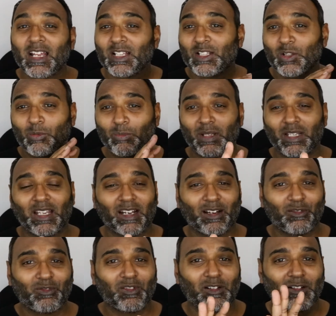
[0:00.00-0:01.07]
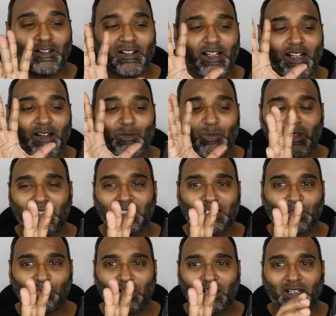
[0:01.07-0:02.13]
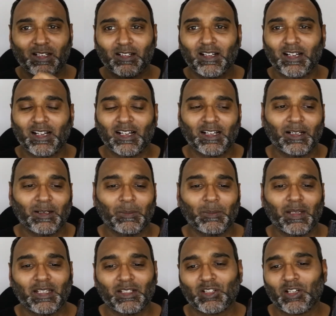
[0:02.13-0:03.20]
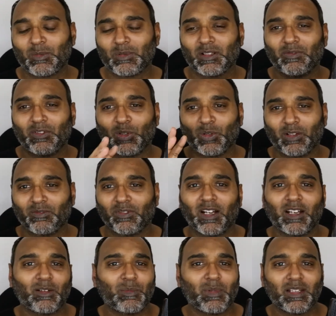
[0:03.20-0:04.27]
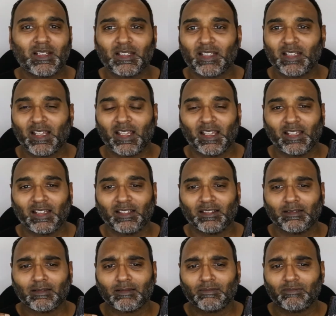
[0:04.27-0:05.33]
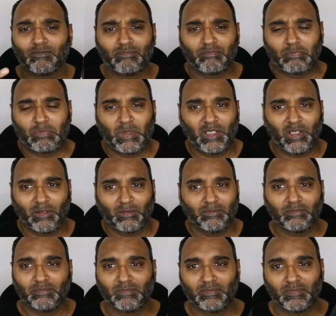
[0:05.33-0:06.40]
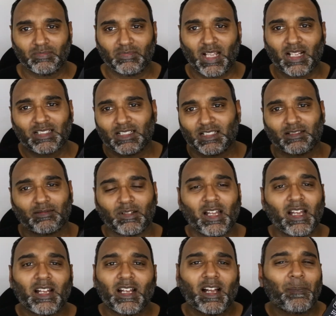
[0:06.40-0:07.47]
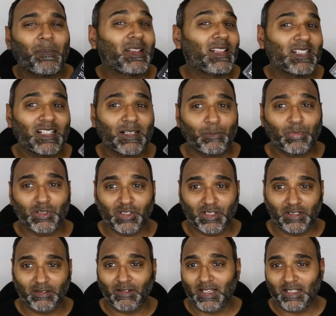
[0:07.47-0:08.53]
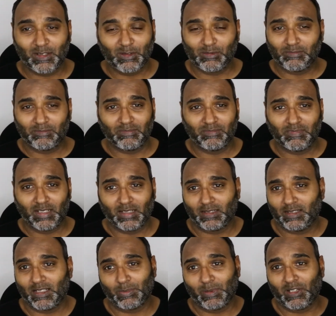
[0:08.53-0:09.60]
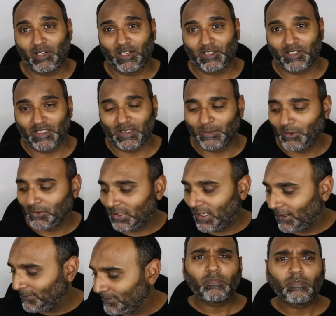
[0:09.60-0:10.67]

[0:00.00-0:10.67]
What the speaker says: so be careful with a sprayer in terms of your environment, and but this thing pushes, right? So just be conscious about that.